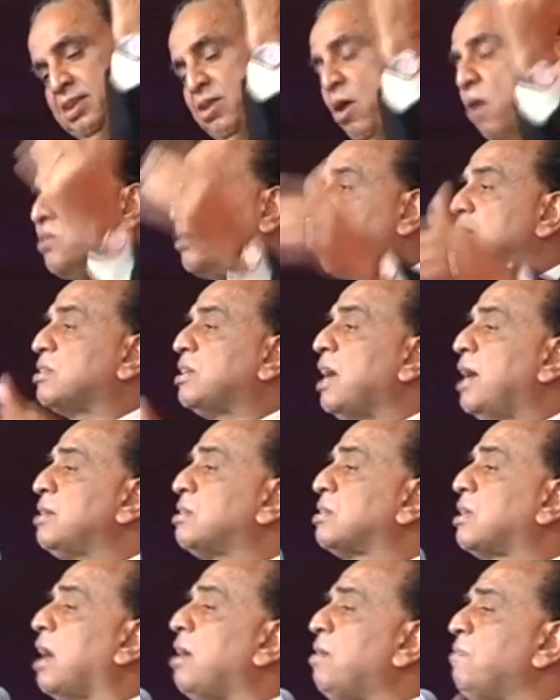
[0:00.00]
Doctor said,
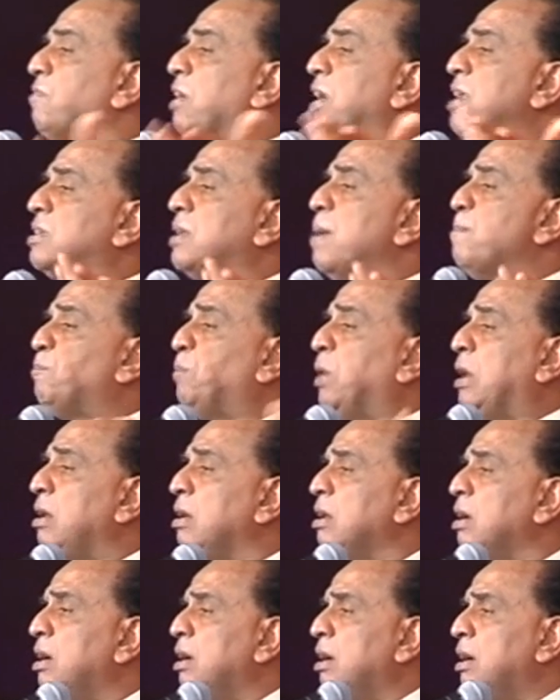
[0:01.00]
sir, very simple.
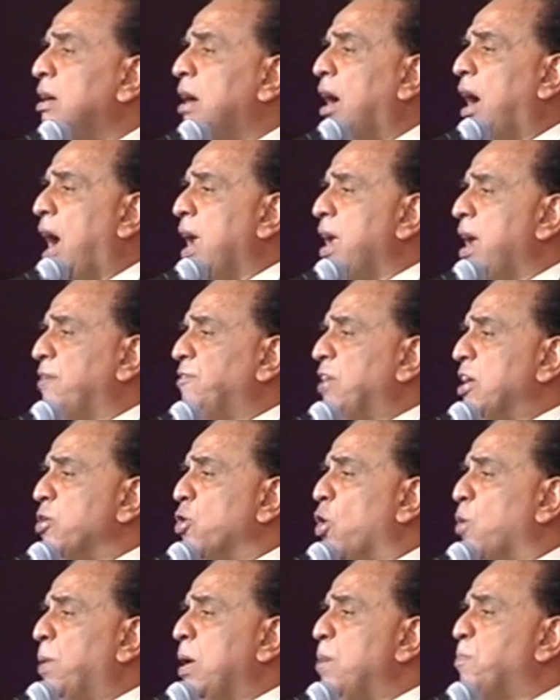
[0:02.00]
I have a
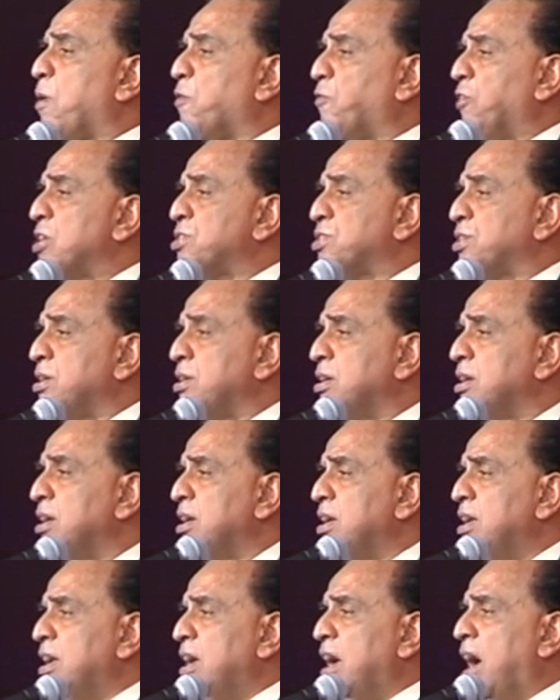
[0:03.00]
noble profession.
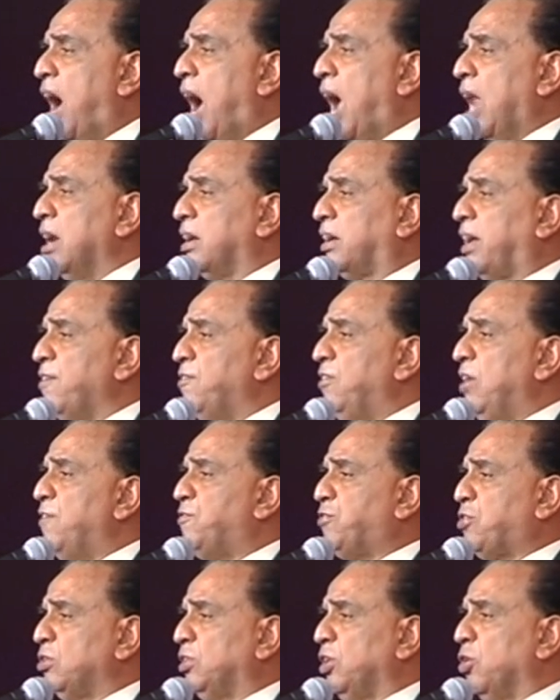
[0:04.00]
I'll give
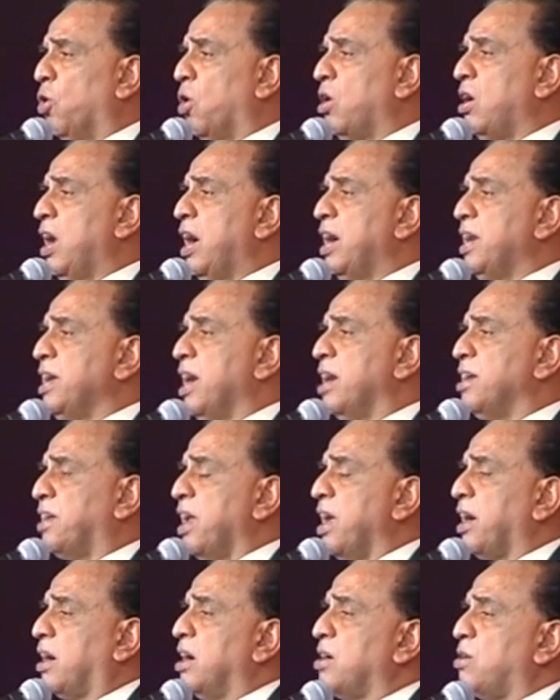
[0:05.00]
lift to the old lady and
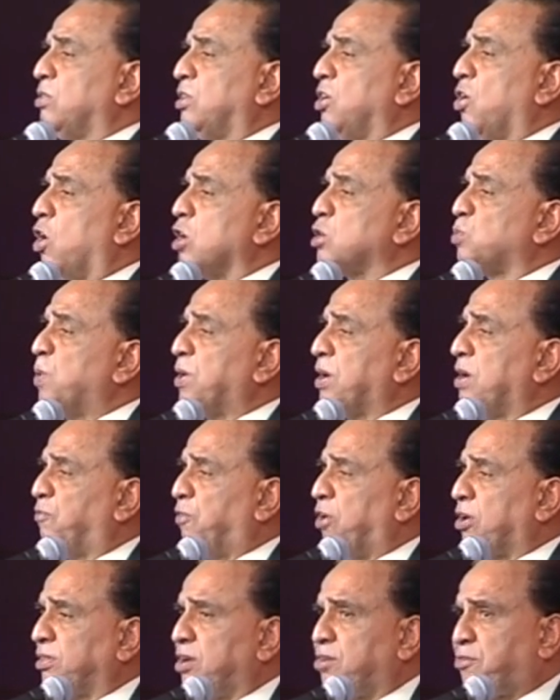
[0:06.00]
take her to the hospital
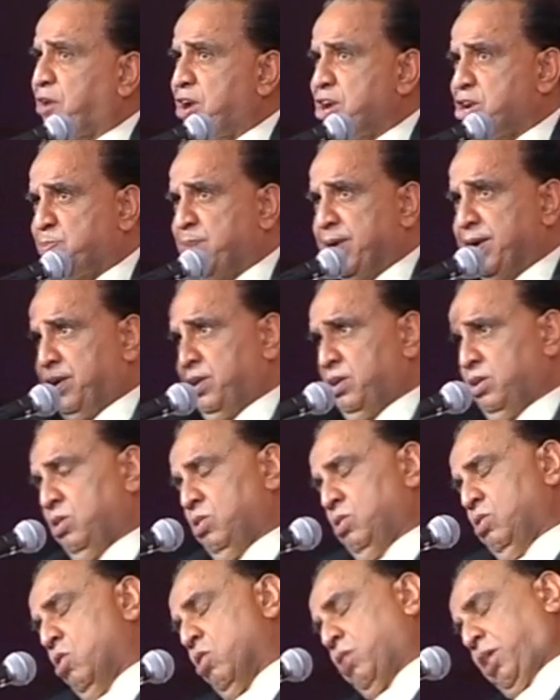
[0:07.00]
for the treatment.
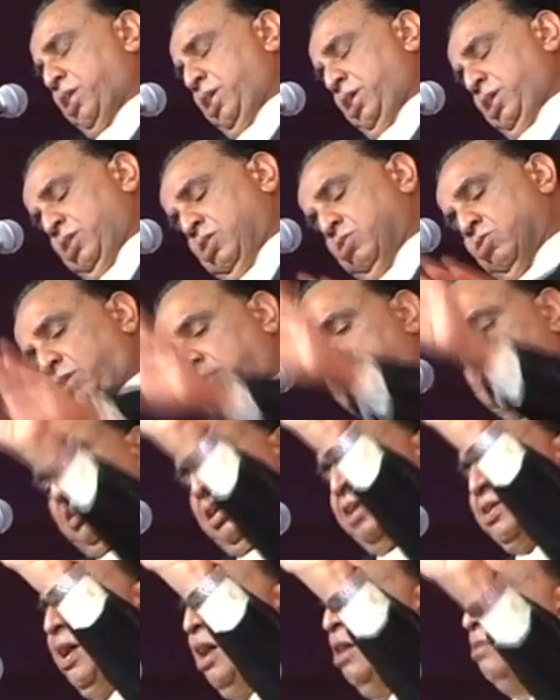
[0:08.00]
Okay,
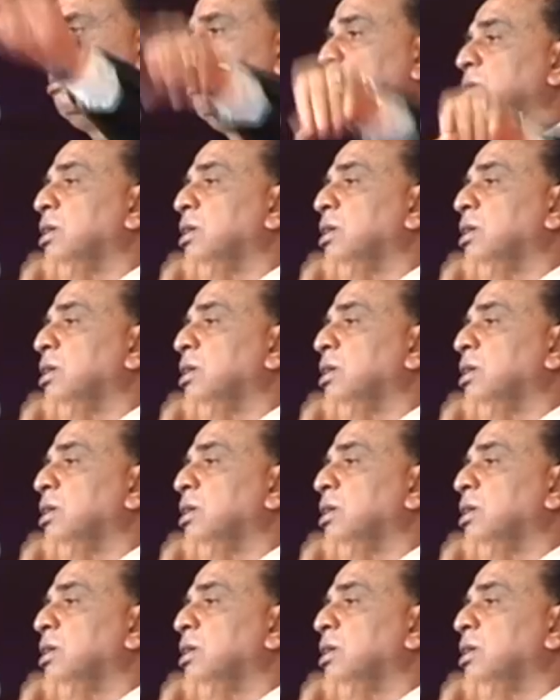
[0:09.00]
sit down.